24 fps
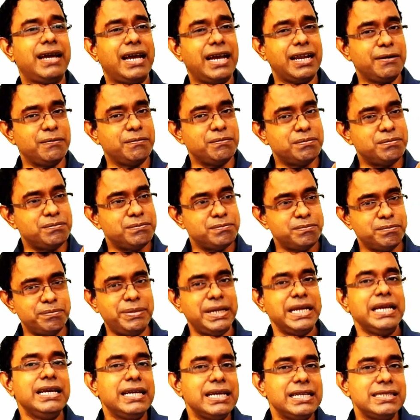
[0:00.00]
and
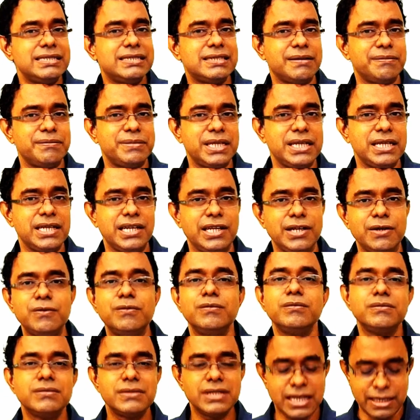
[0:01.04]
bring in something
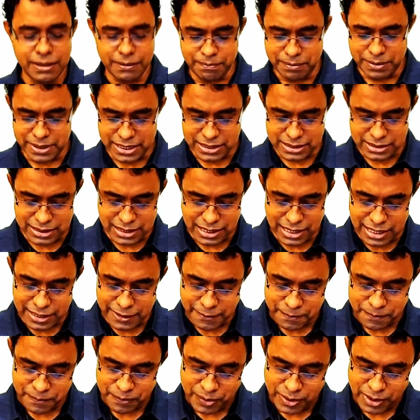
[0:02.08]
new, embrace
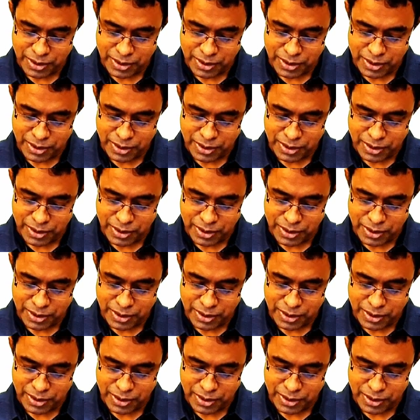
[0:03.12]
that.